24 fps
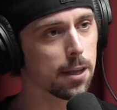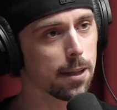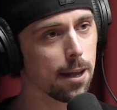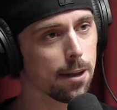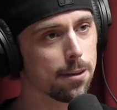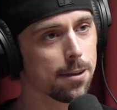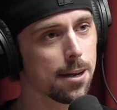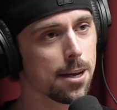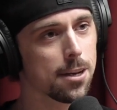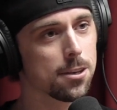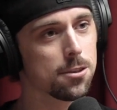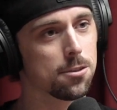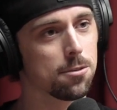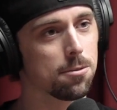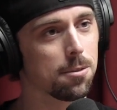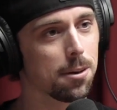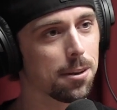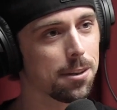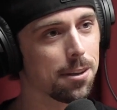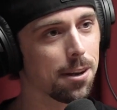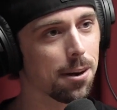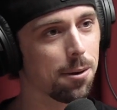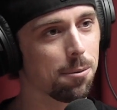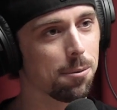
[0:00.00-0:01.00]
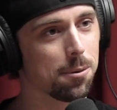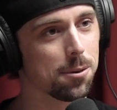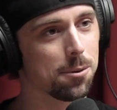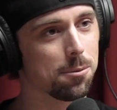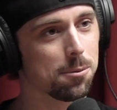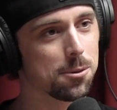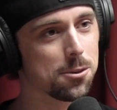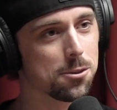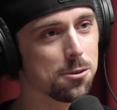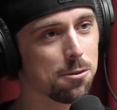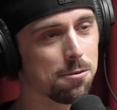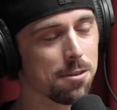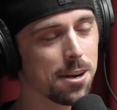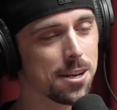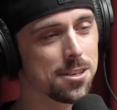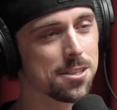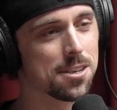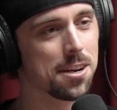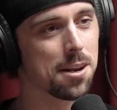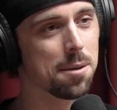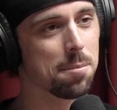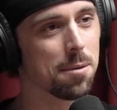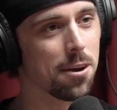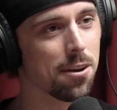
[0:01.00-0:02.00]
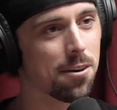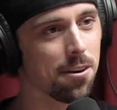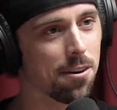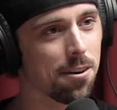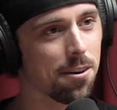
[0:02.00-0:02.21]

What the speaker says: take that tangent right there. What's so fascinating about